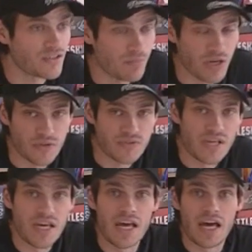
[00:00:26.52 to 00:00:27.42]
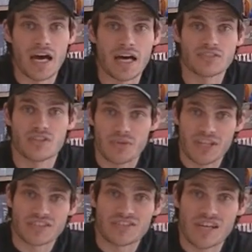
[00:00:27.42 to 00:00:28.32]
I suppose. So
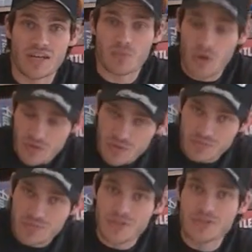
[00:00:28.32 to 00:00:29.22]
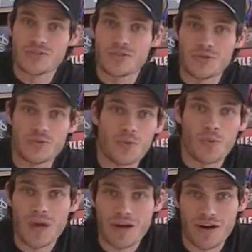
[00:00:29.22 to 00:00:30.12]
with that said, welcome to
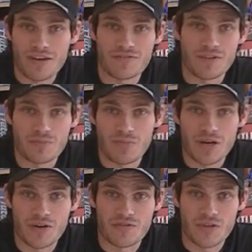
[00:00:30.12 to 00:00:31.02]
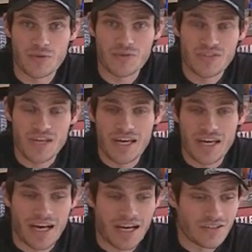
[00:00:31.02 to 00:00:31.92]
where I film my reviews.
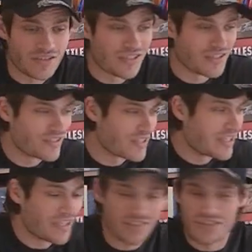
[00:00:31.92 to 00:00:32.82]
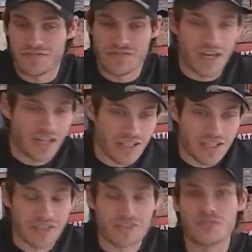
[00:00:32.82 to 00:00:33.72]
As you can see, it's a
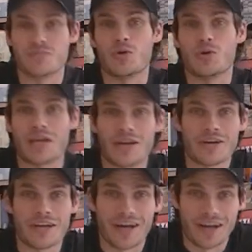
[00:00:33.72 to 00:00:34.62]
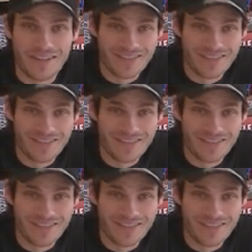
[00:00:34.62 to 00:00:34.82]
fairly small area,